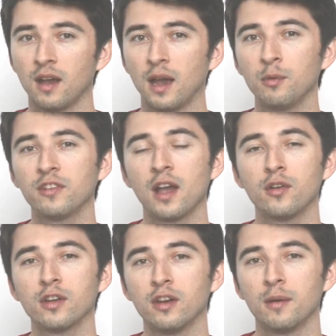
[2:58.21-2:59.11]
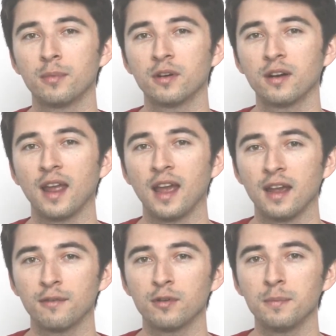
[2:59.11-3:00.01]
I was counting a number
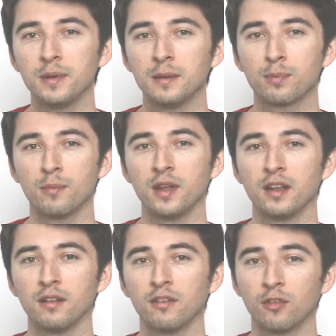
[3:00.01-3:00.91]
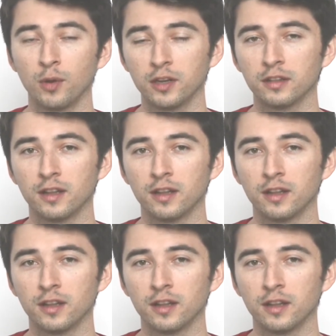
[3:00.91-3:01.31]
every beat per minute so I could